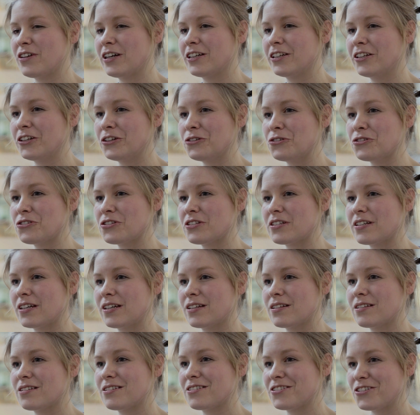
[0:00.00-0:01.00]
values
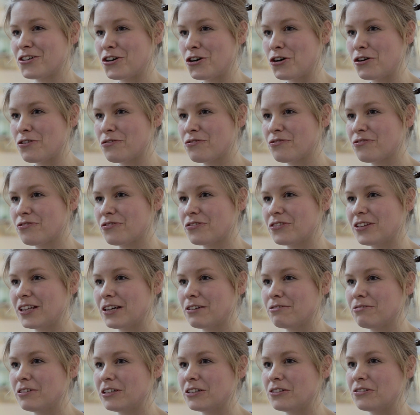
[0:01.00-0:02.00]
its staff,
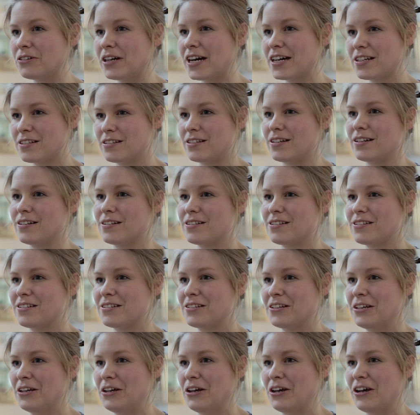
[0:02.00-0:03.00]
their real
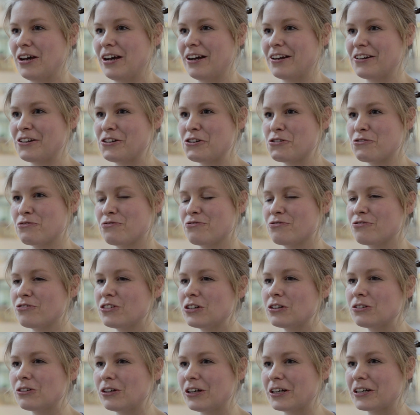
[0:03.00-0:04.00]
assets. And I often
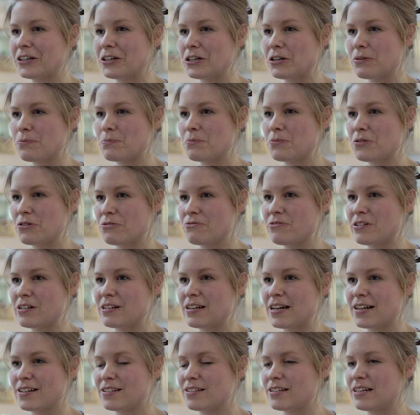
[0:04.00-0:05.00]
feel like a, a
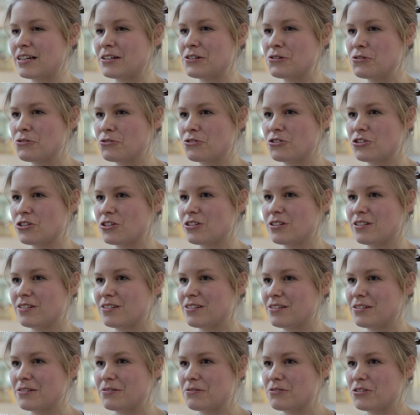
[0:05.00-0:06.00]
real asset, not
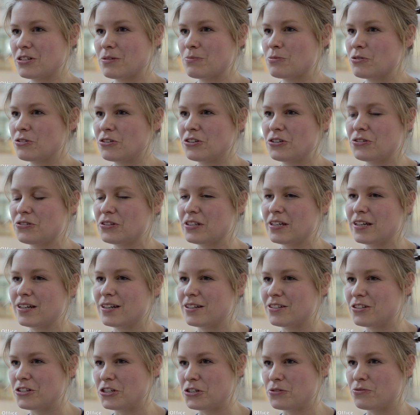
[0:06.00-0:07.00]
just someone who's
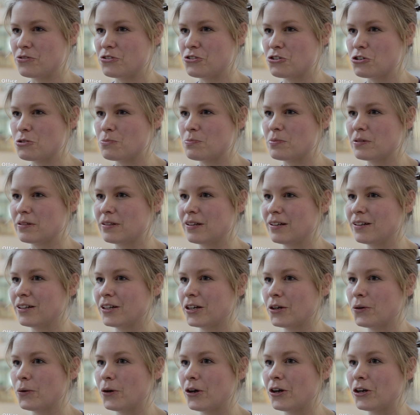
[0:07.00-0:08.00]
here to do a job and then
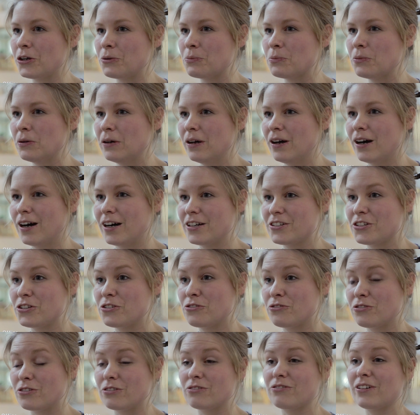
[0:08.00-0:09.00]
go home. I do
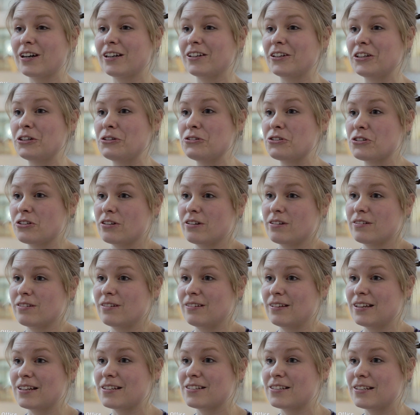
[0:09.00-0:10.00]
feel valued and I
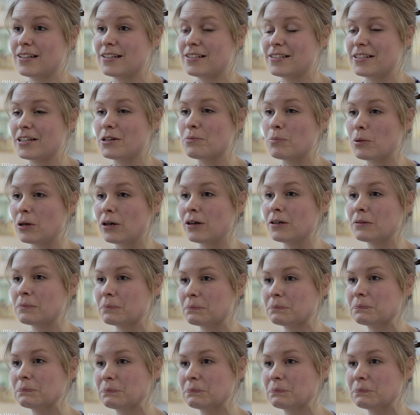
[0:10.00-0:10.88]
think that sets it apart.